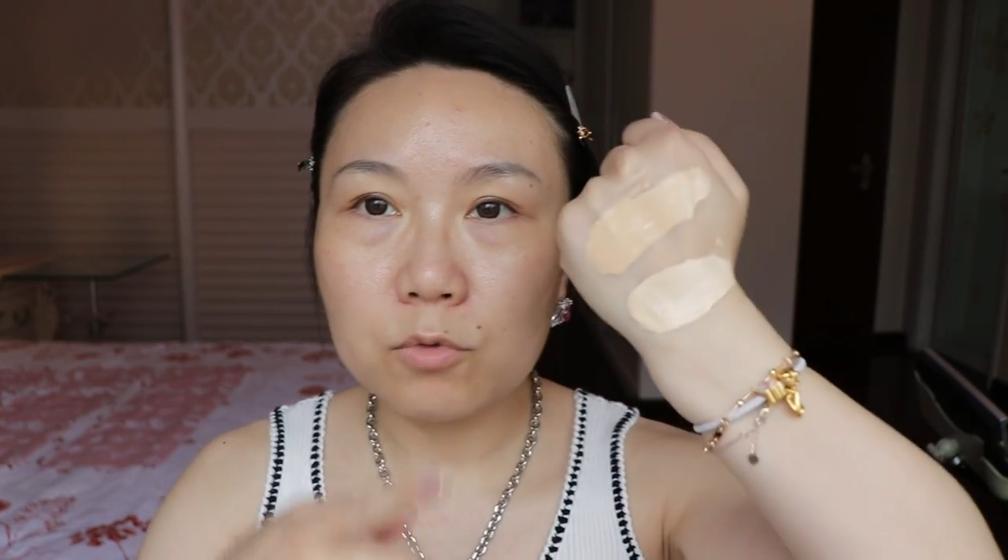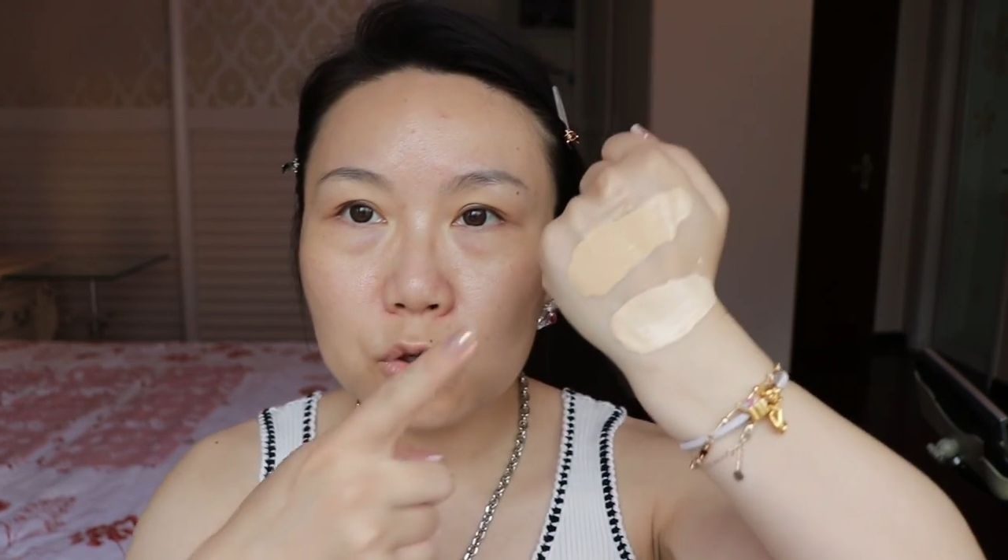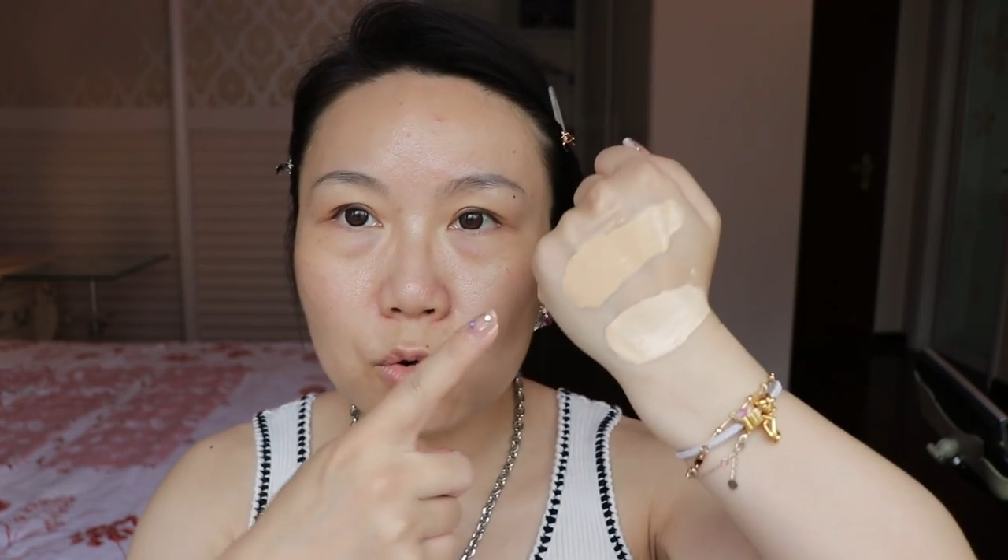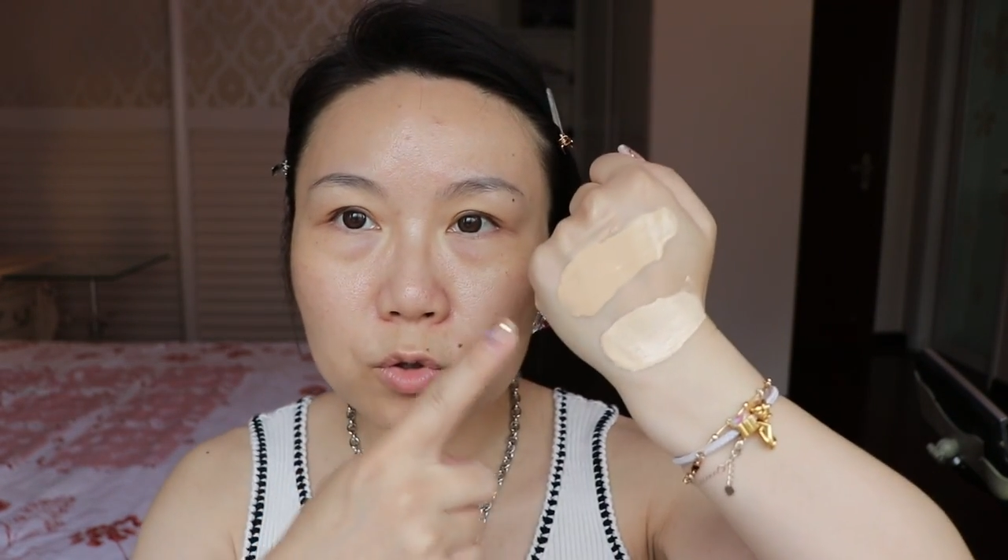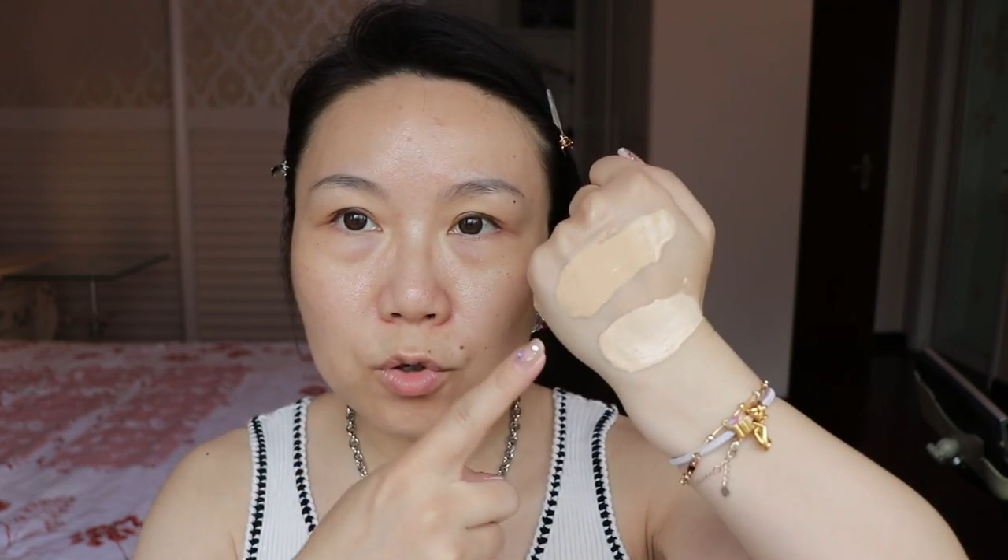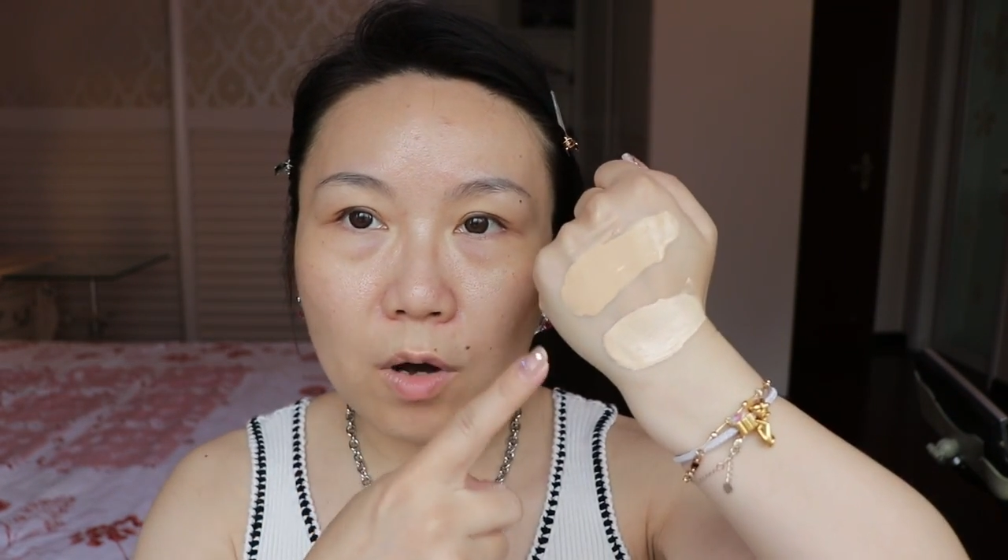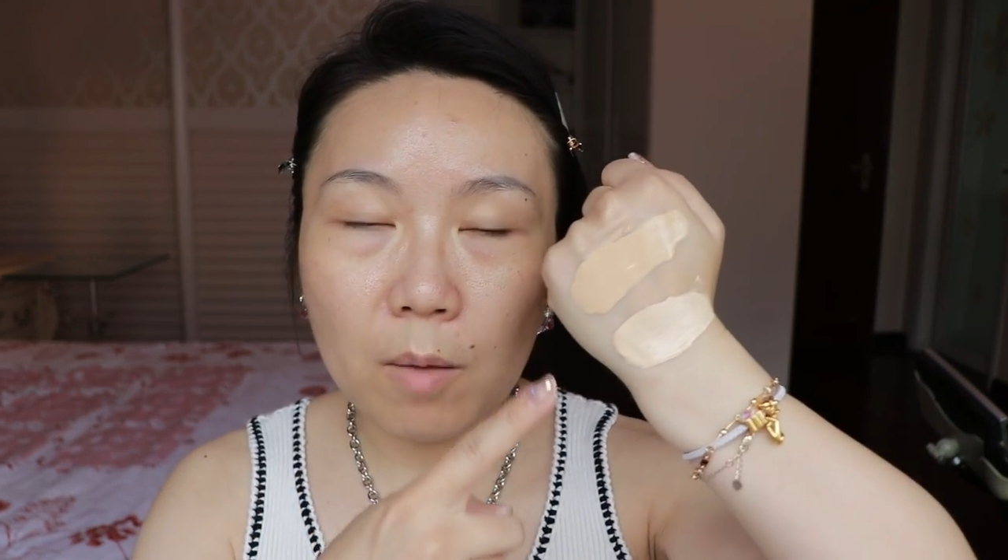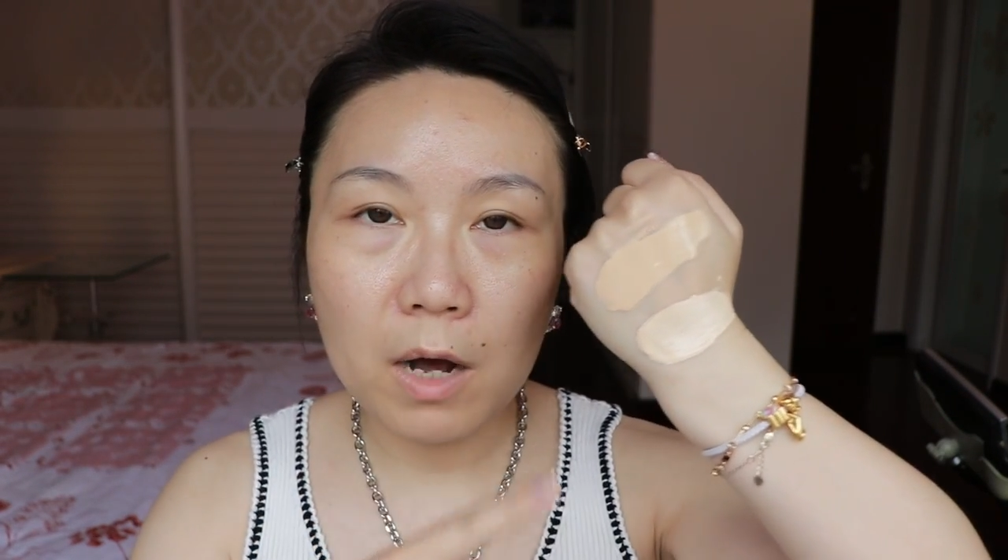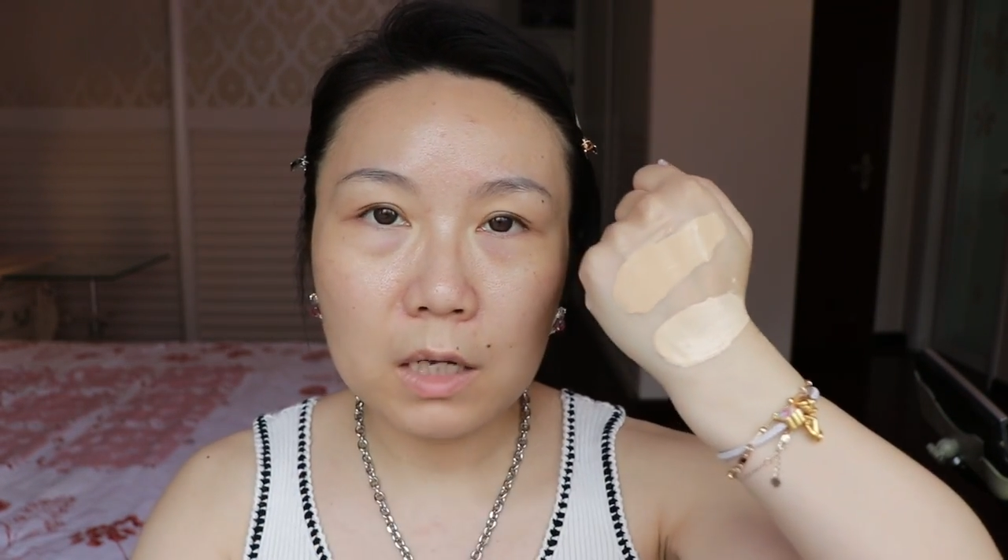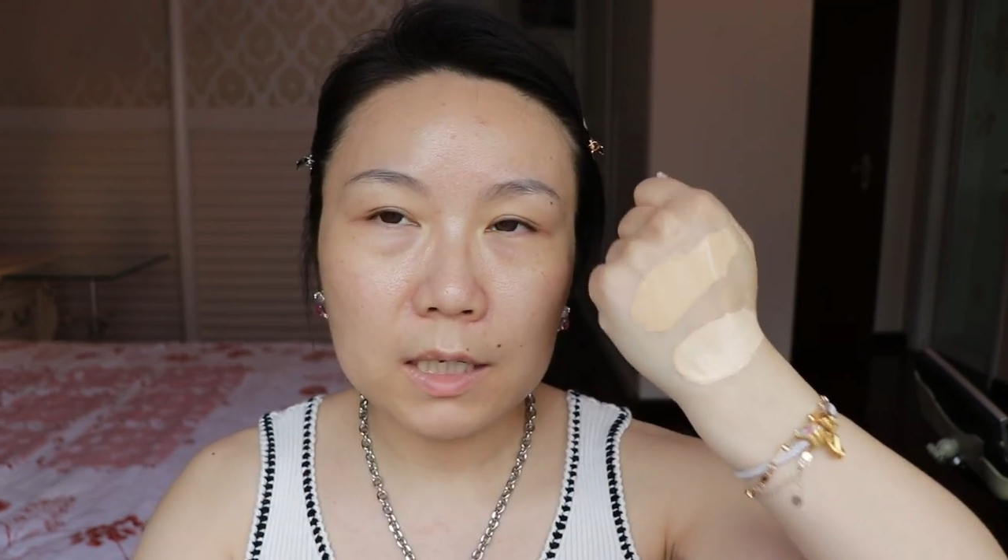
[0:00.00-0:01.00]
Giorgio
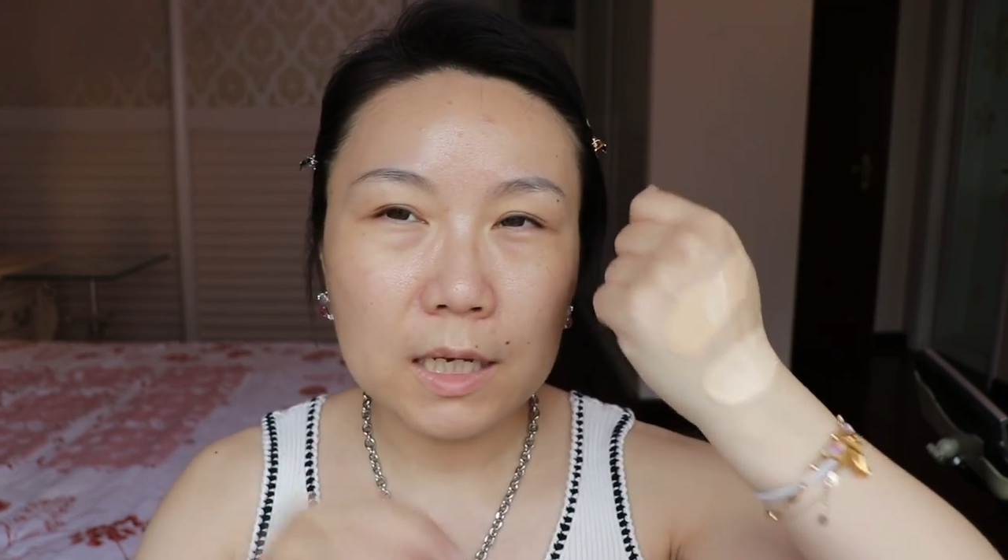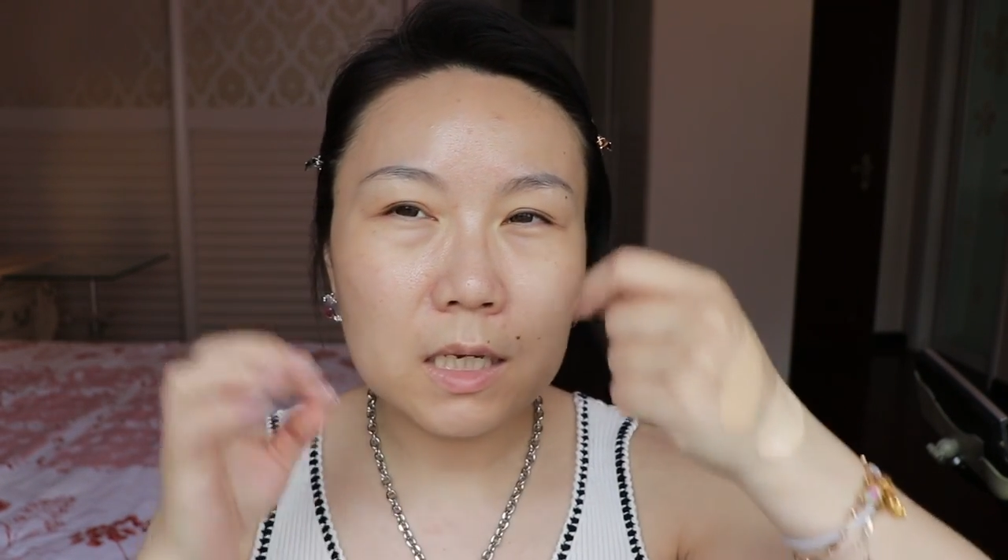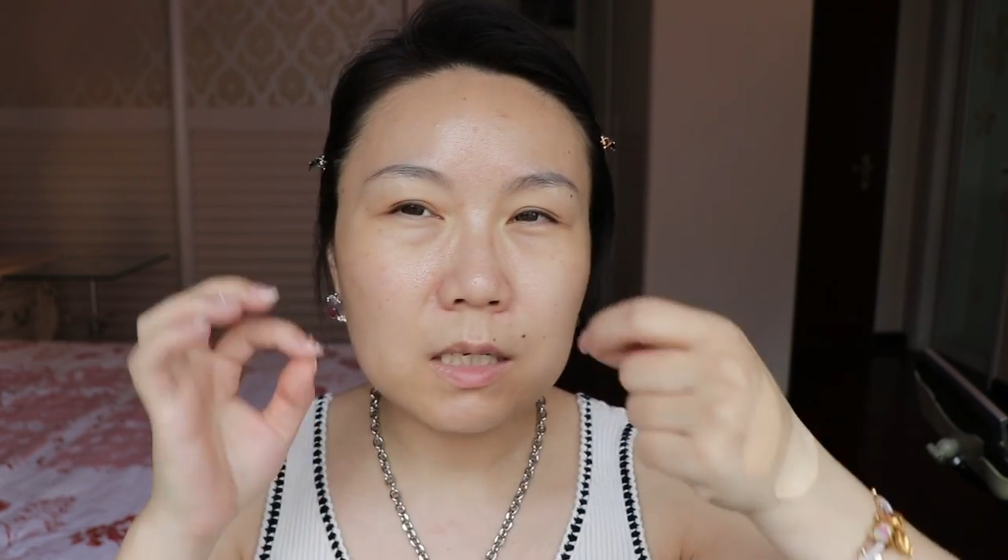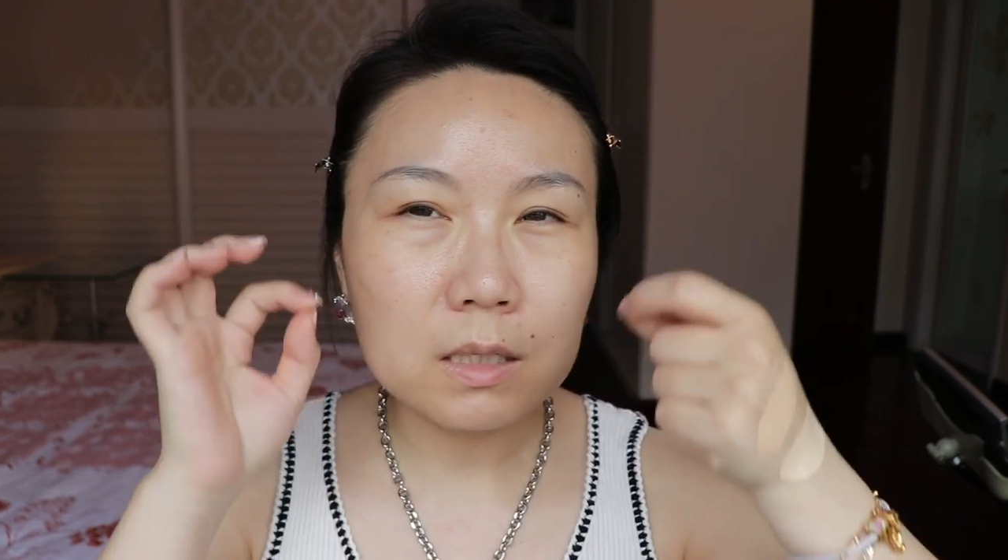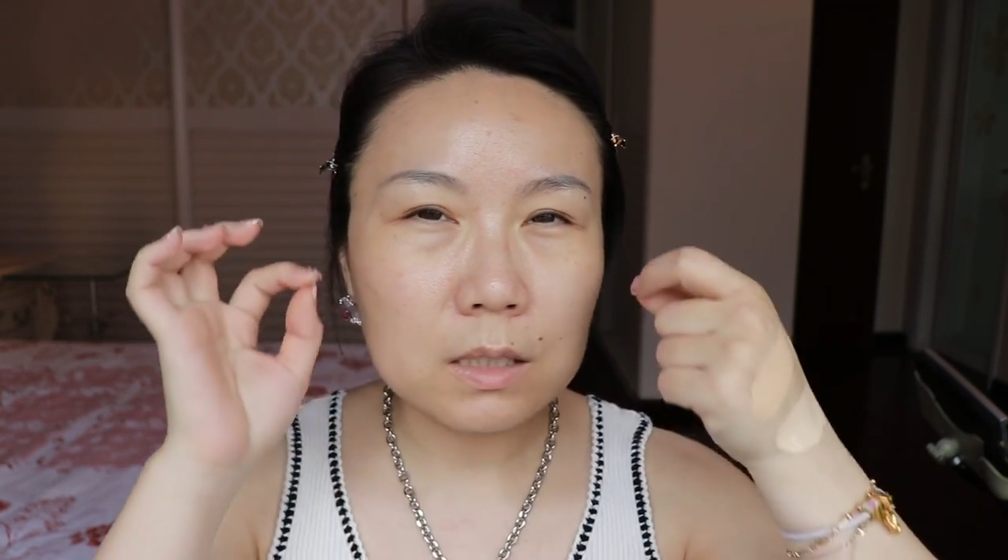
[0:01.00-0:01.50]
Armani is